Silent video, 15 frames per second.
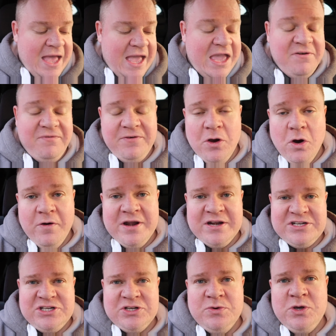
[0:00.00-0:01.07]
If you're
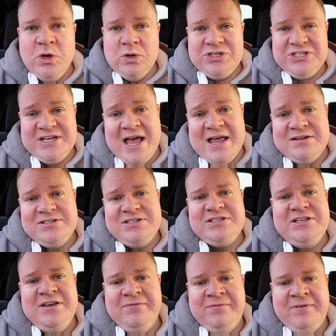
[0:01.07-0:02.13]
into your
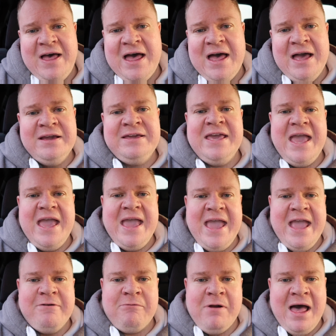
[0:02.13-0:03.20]
stance, your VAG, your
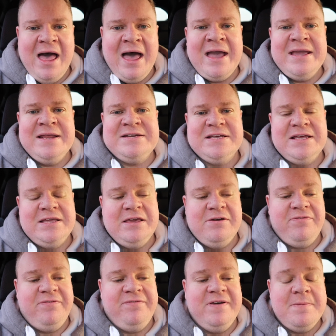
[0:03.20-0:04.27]
air ride,
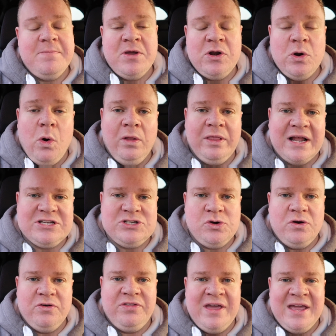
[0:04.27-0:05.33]
your fitment, all that
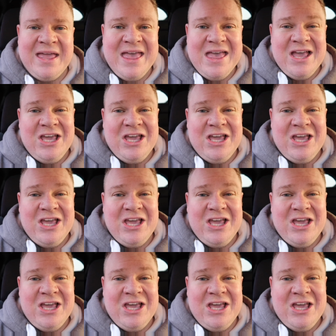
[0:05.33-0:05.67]
sort of thing,